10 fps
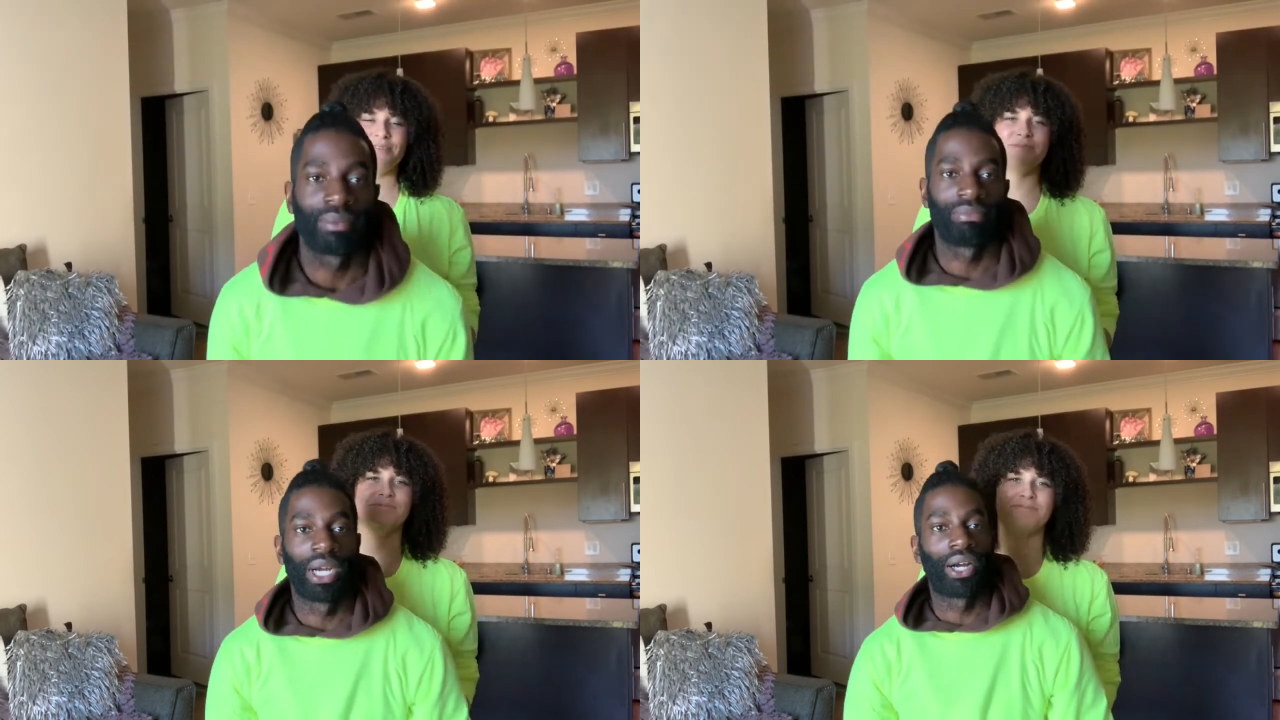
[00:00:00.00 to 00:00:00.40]

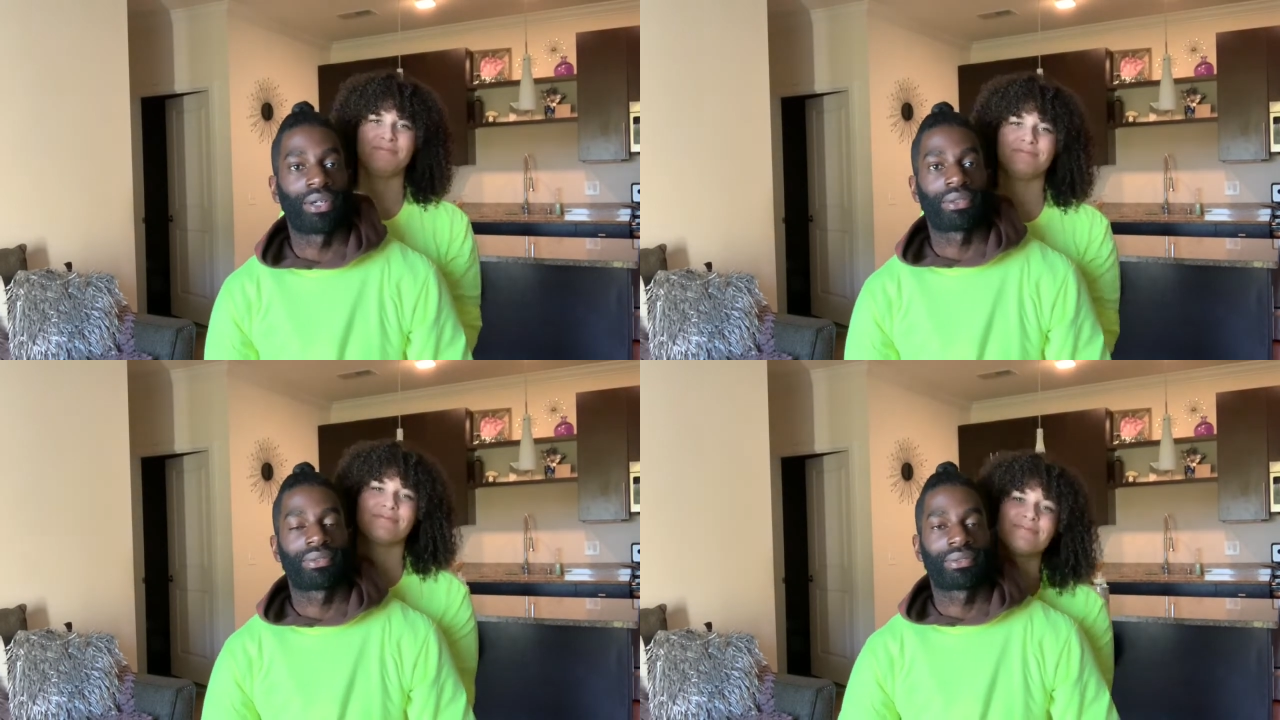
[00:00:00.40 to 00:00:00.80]

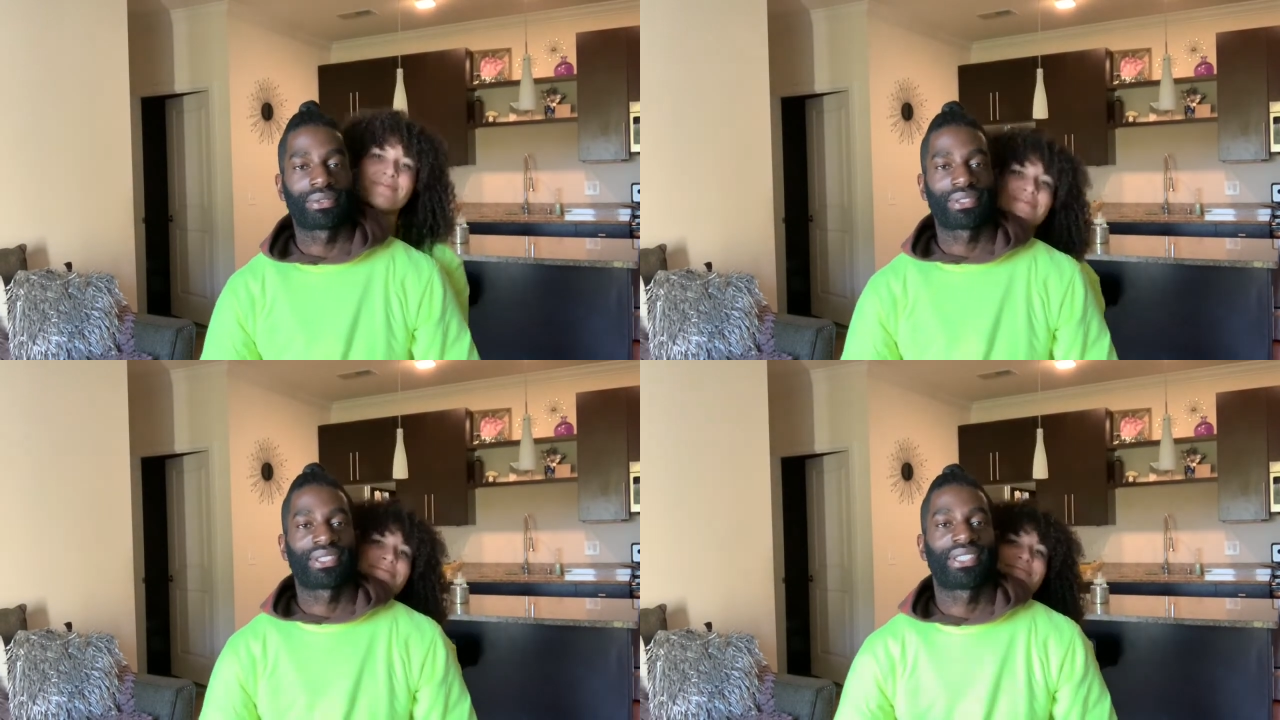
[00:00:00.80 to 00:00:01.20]
Speaker 1: Bro,
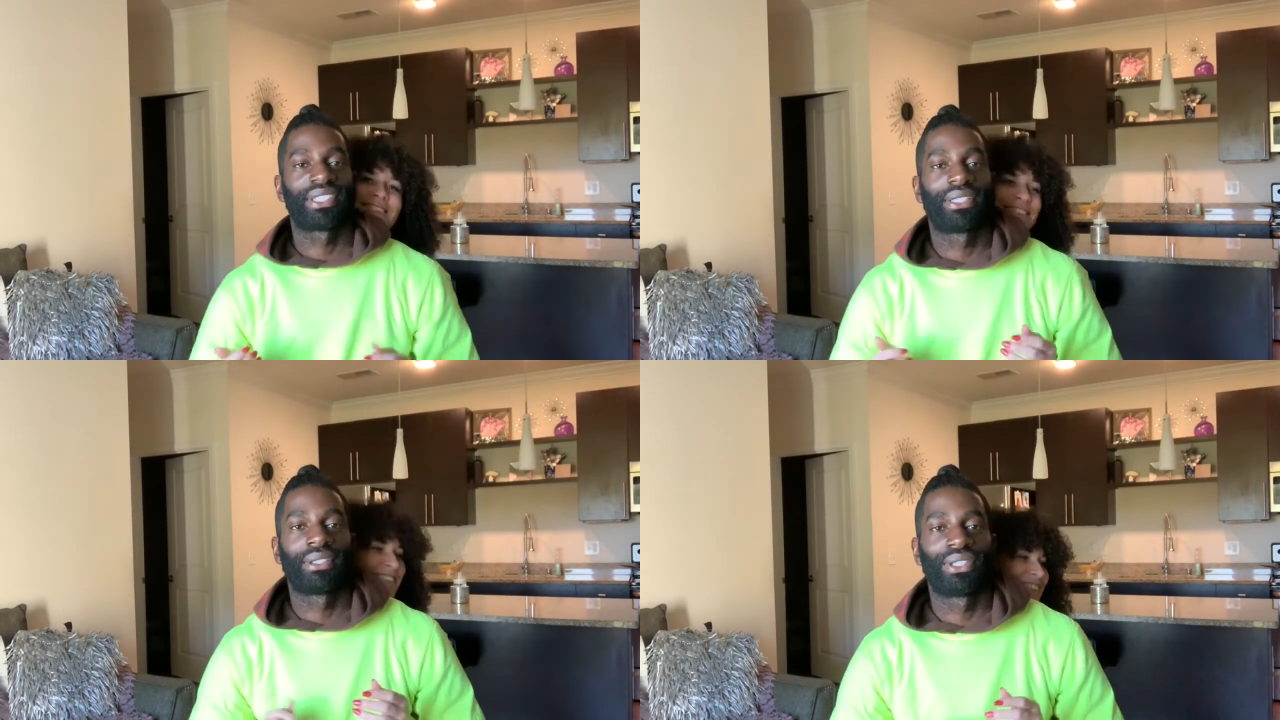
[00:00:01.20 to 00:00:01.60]

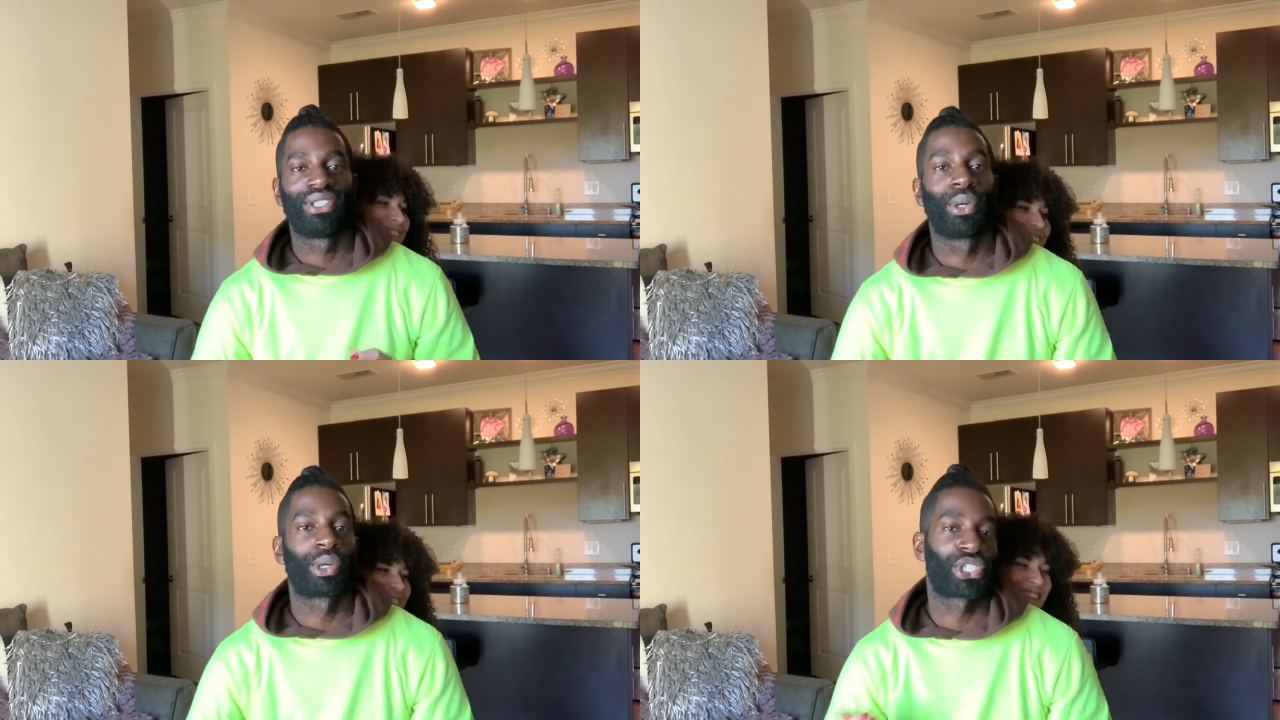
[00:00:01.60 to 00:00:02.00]

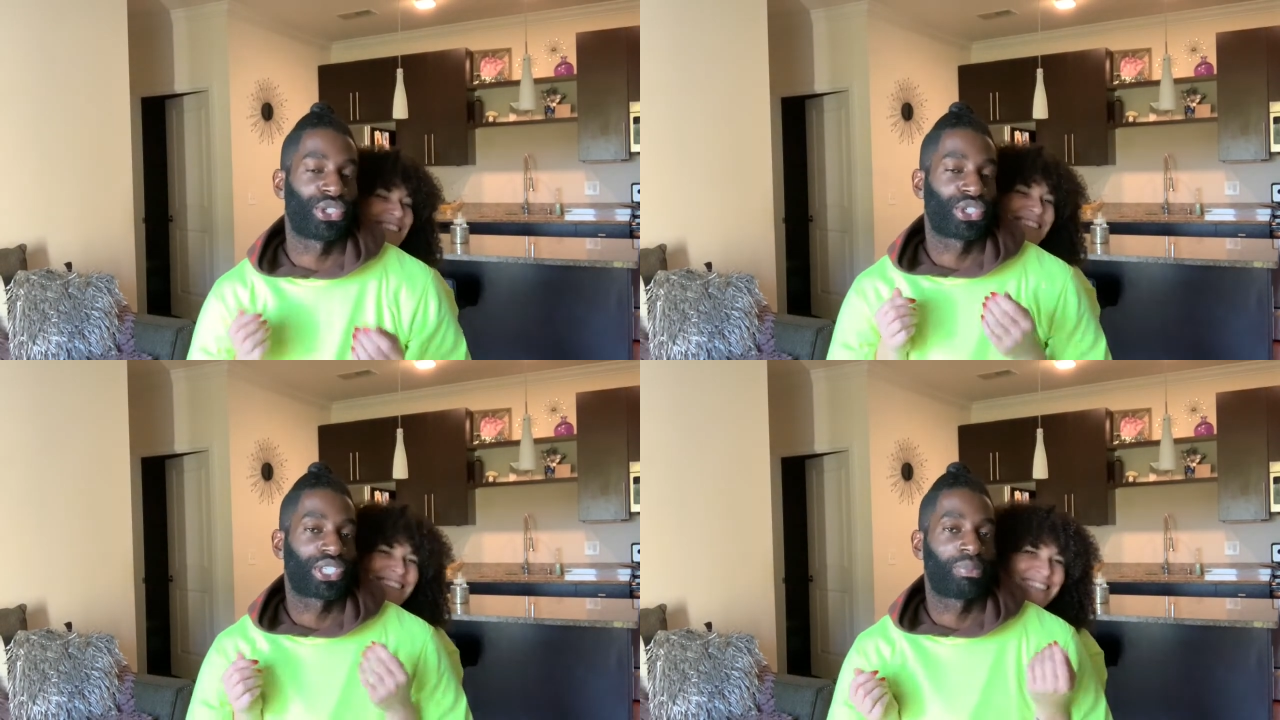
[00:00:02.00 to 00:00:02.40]
look what
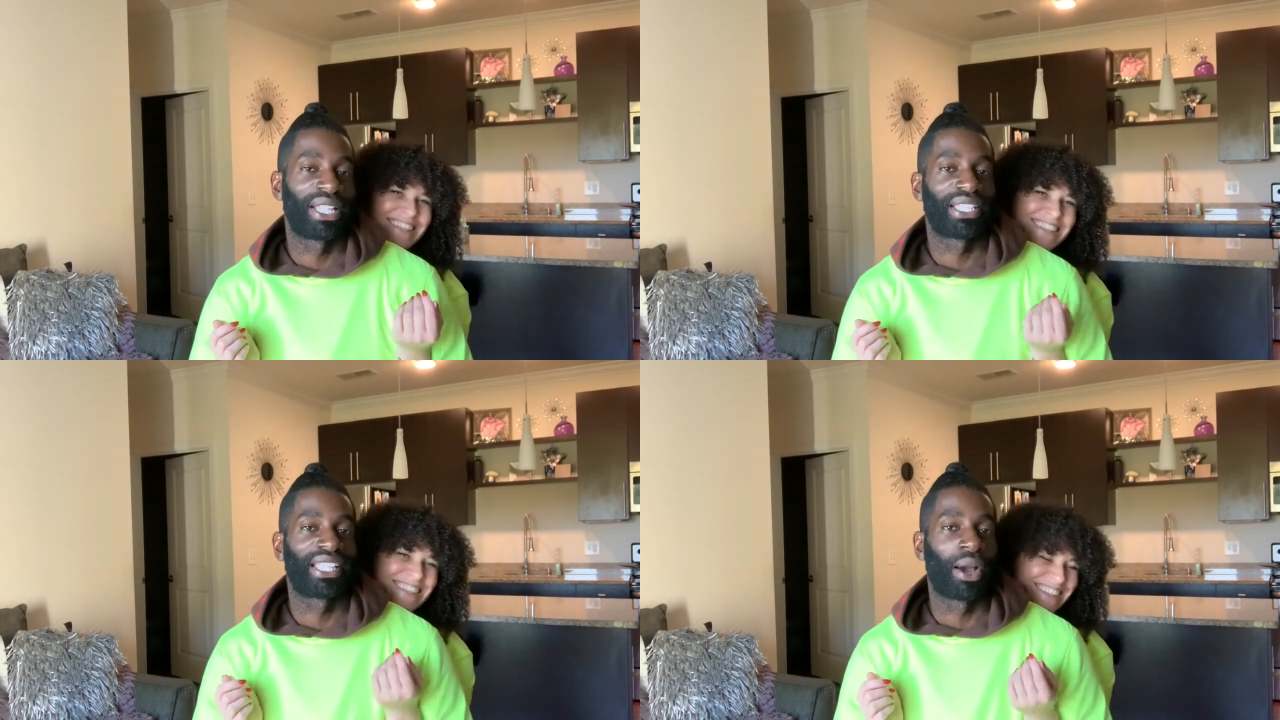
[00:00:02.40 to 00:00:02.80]
she is. She's
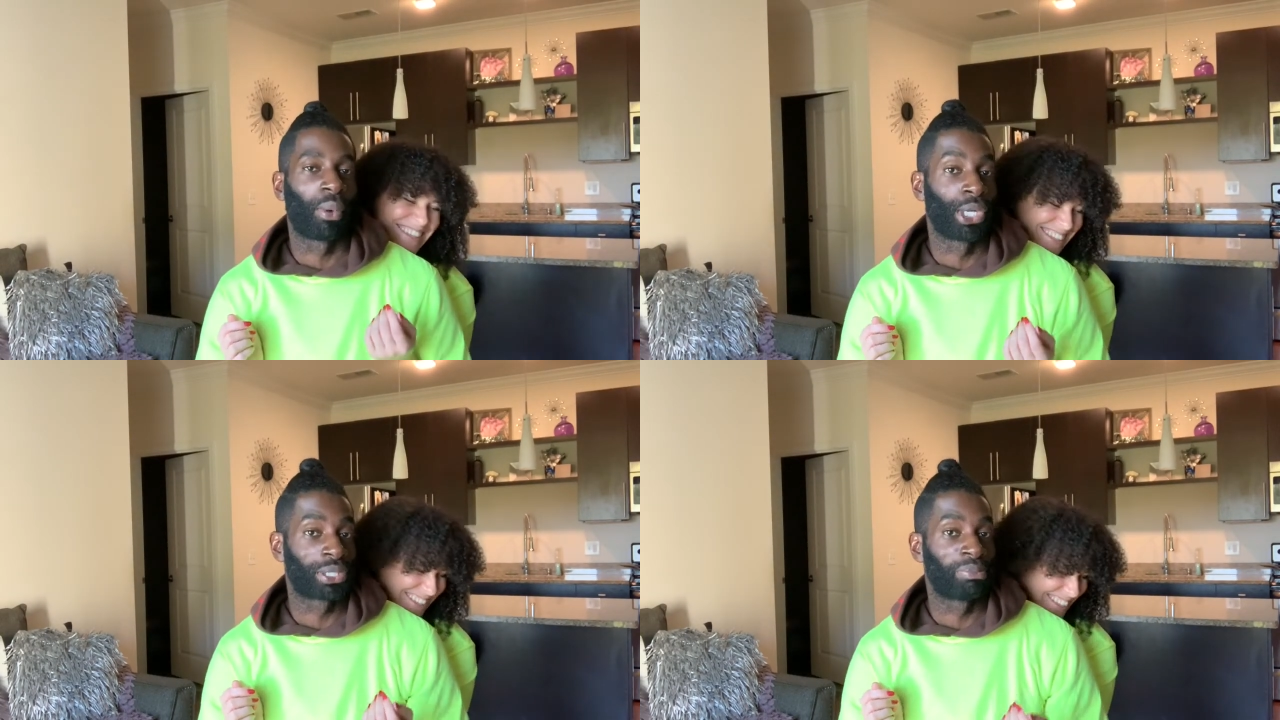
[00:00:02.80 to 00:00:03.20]
bending down. Why is